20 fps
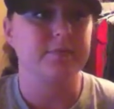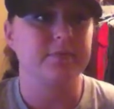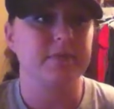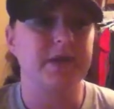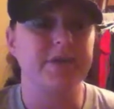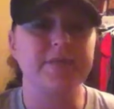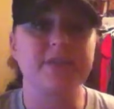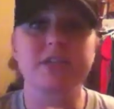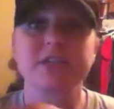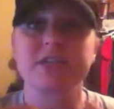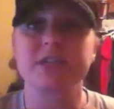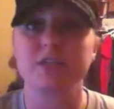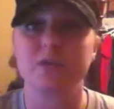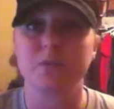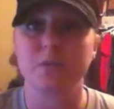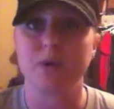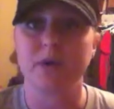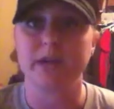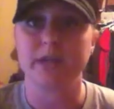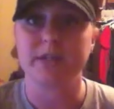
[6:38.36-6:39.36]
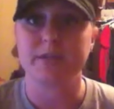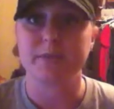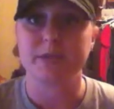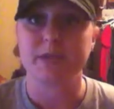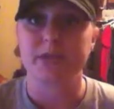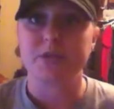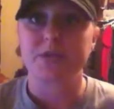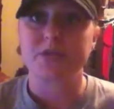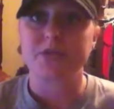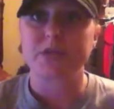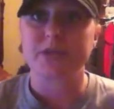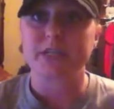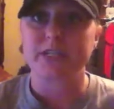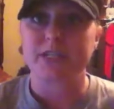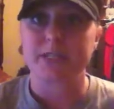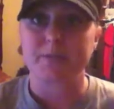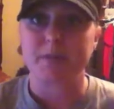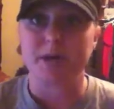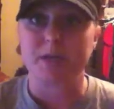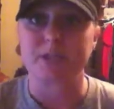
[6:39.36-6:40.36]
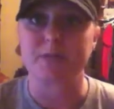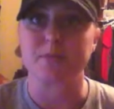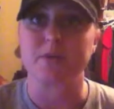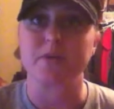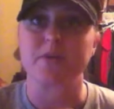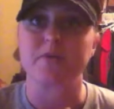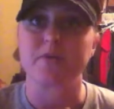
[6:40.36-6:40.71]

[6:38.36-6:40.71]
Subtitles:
obviously you want as many nutrients as possible.